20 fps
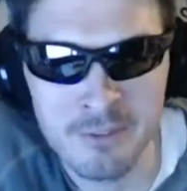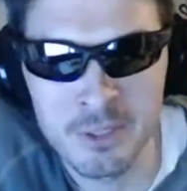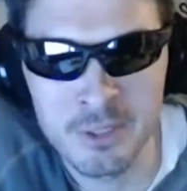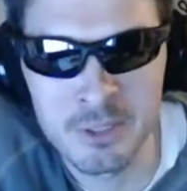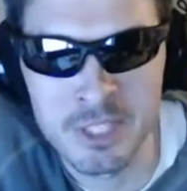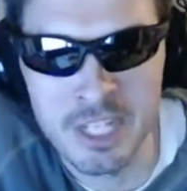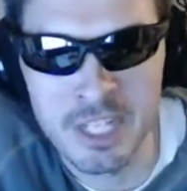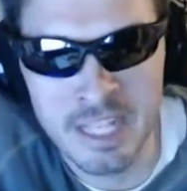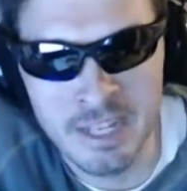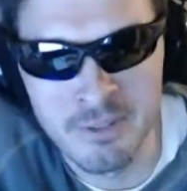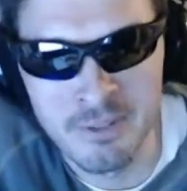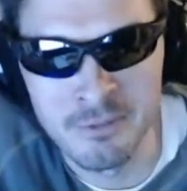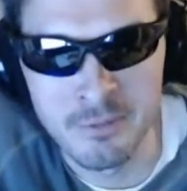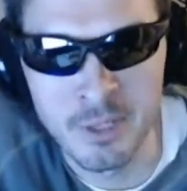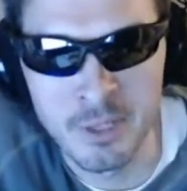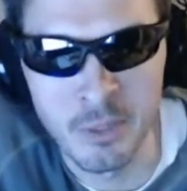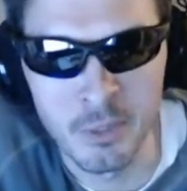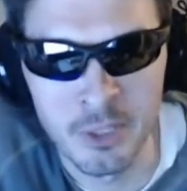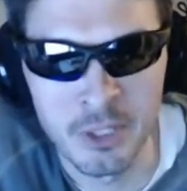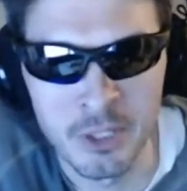to the
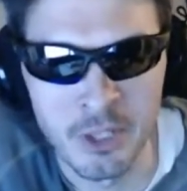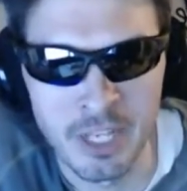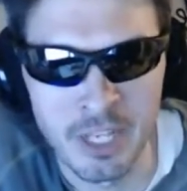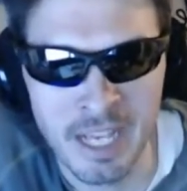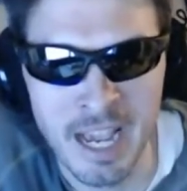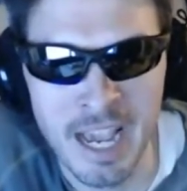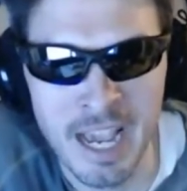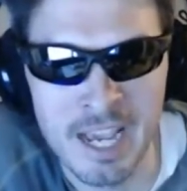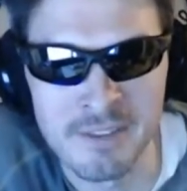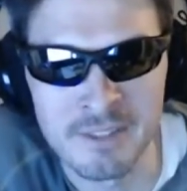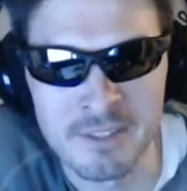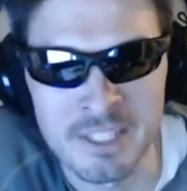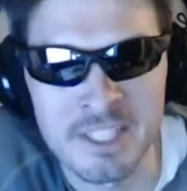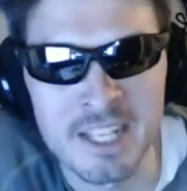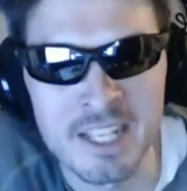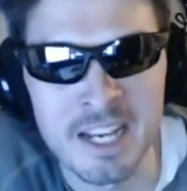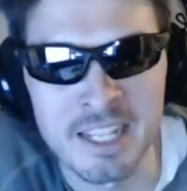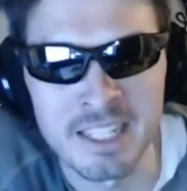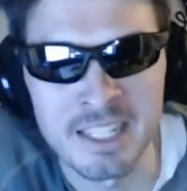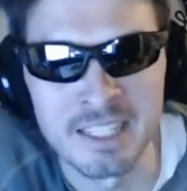infield in like a half a
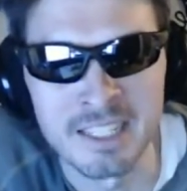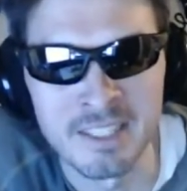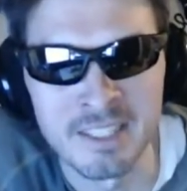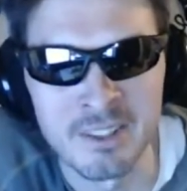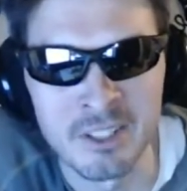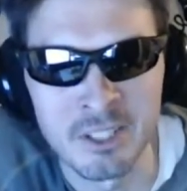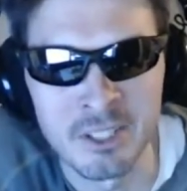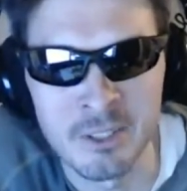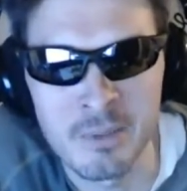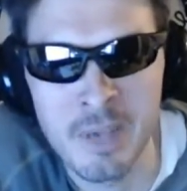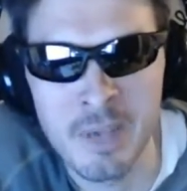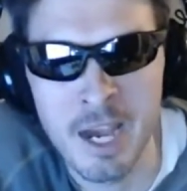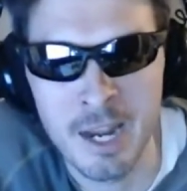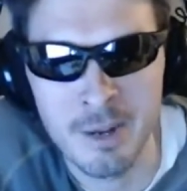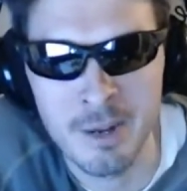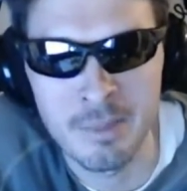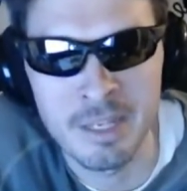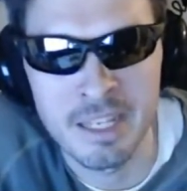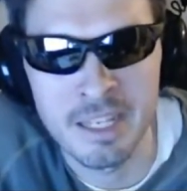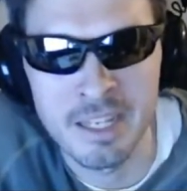second. Like you got to
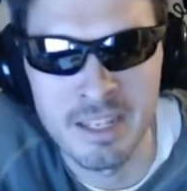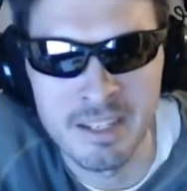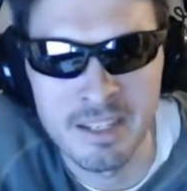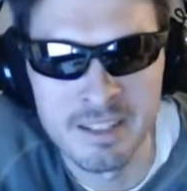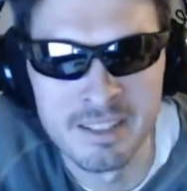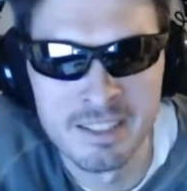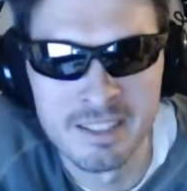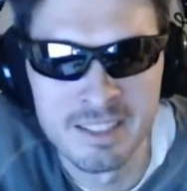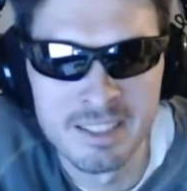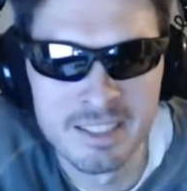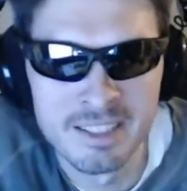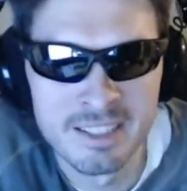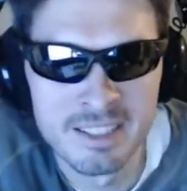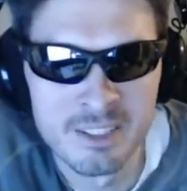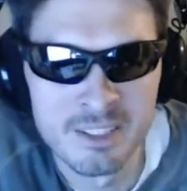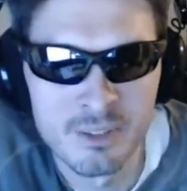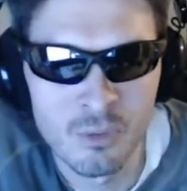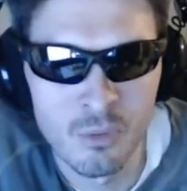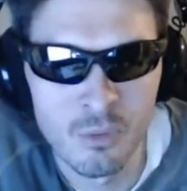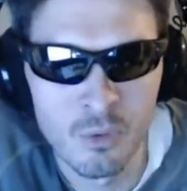be
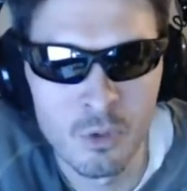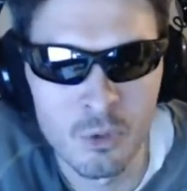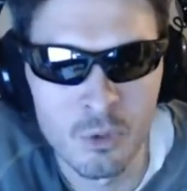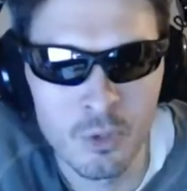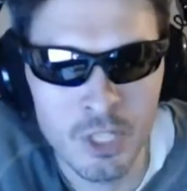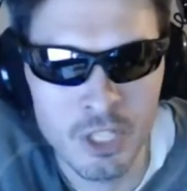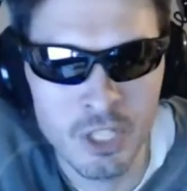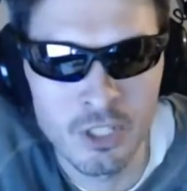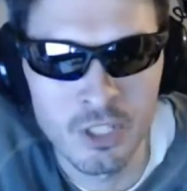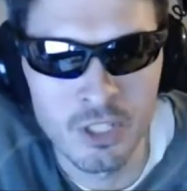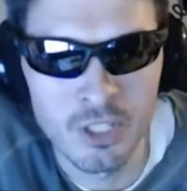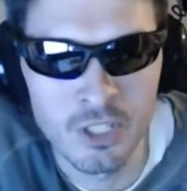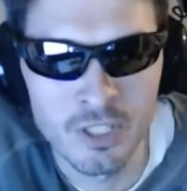really good.